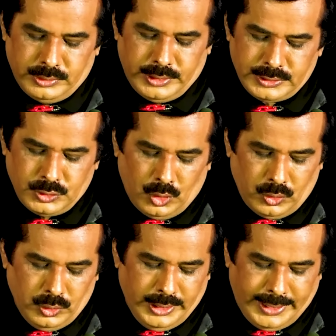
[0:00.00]
This not
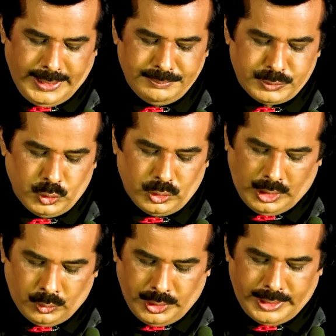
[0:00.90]
only keeps you
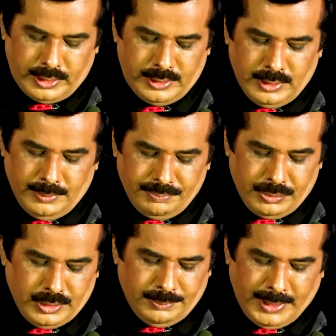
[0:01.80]
grounded
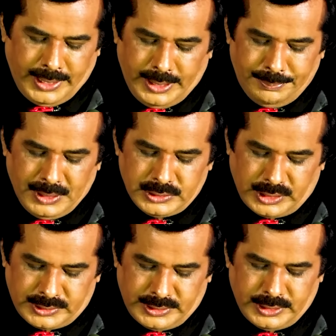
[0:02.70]
by keeping
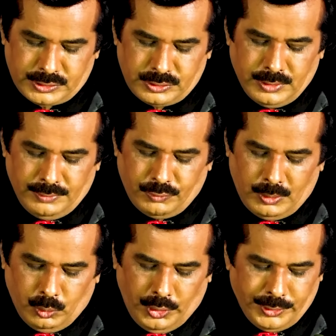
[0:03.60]
success
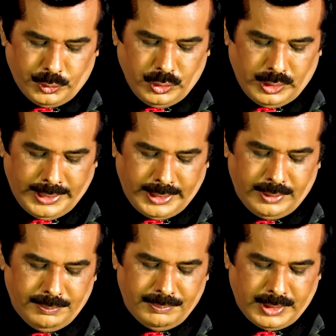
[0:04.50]
from going to your
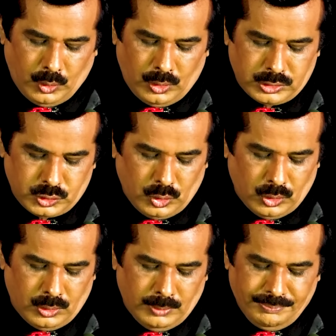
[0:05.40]
head, but
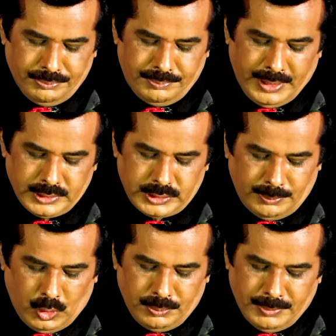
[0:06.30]
also brings
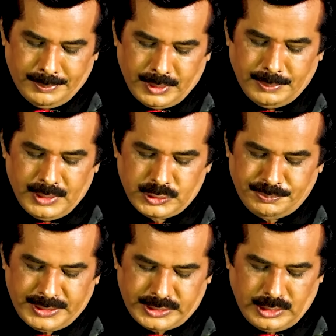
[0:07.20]
about memorable
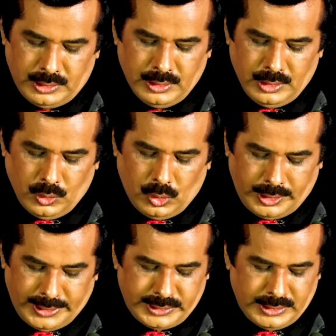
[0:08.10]
special
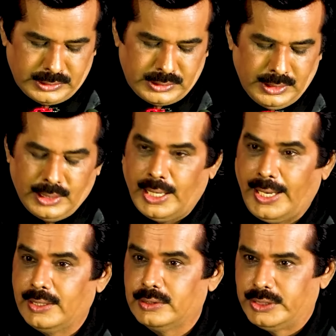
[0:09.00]
occasions
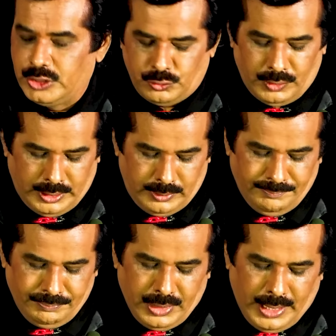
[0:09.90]
like this one.
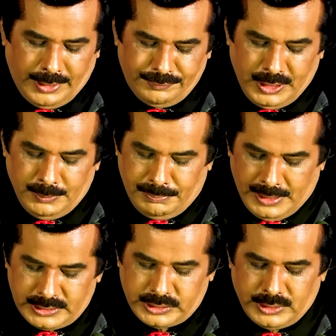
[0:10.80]
I feel
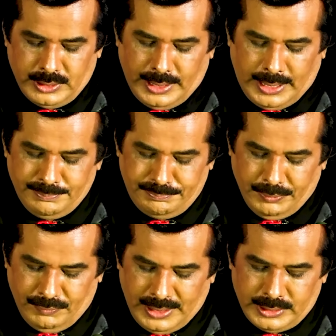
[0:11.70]
blessed and
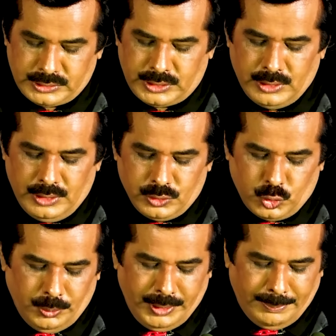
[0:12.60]
privileged
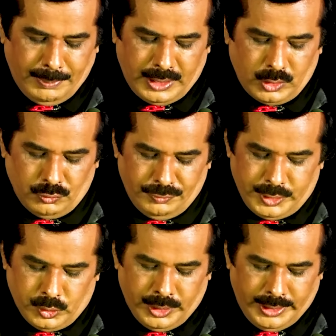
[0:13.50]
to be a part of it
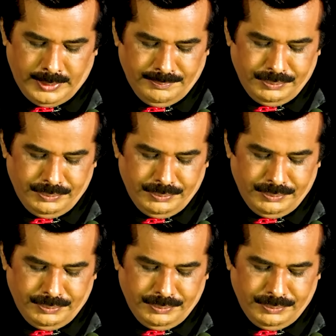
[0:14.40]
today.